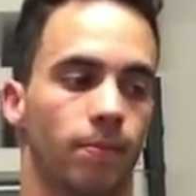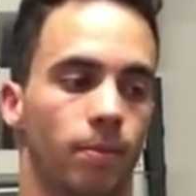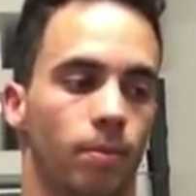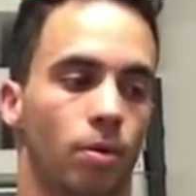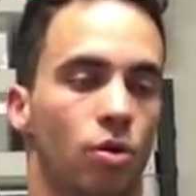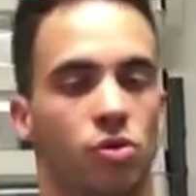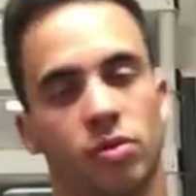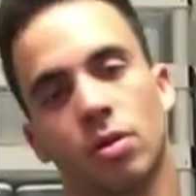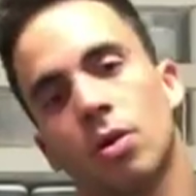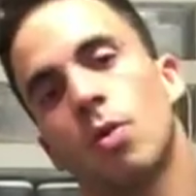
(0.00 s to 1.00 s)
Bro, just
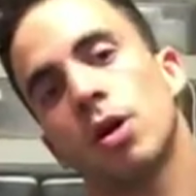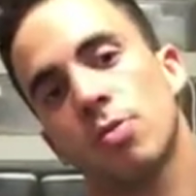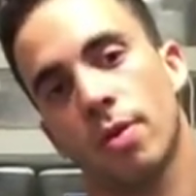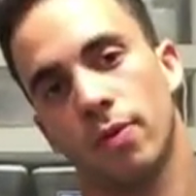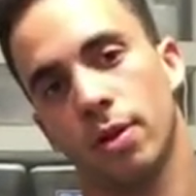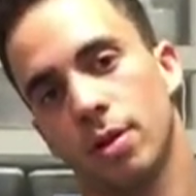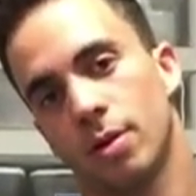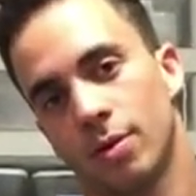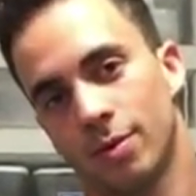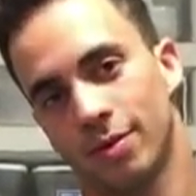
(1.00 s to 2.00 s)
go watch my video.
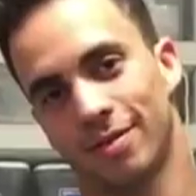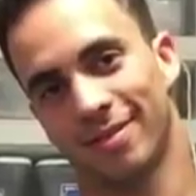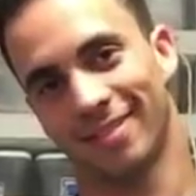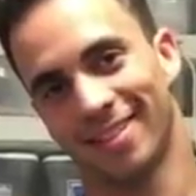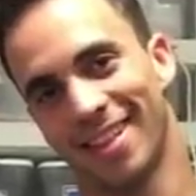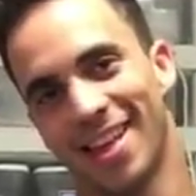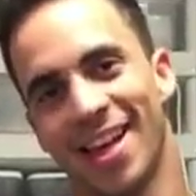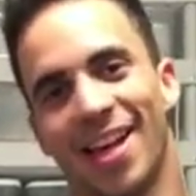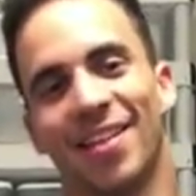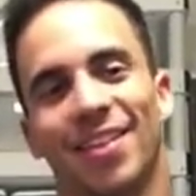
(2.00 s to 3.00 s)

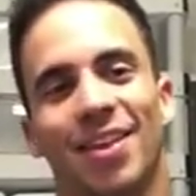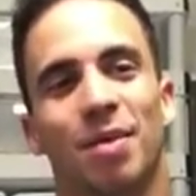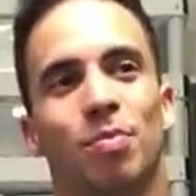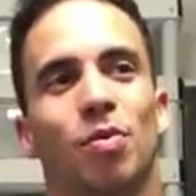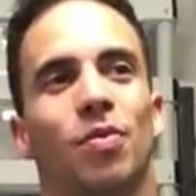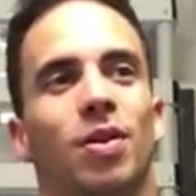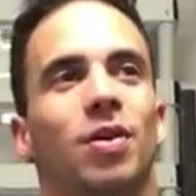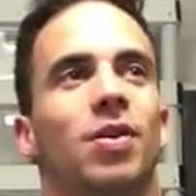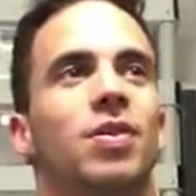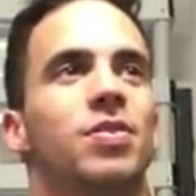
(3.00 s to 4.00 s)
The Deadpool video,
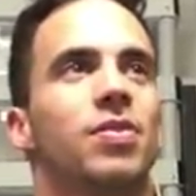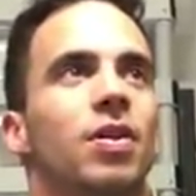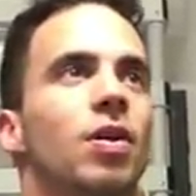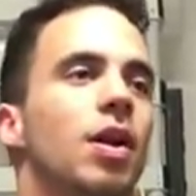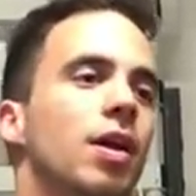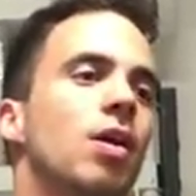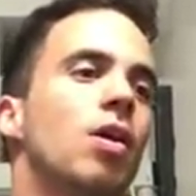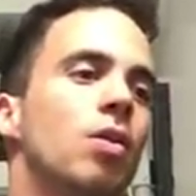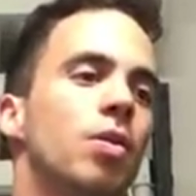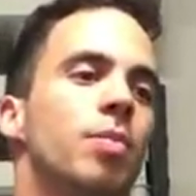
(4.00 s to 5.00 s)
because they're like all the
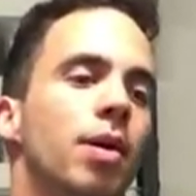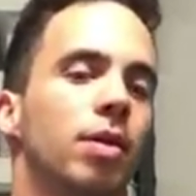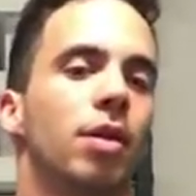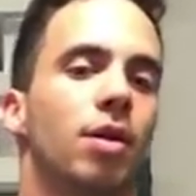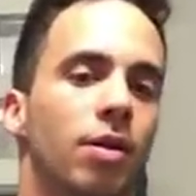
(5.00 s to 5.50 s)
way back there.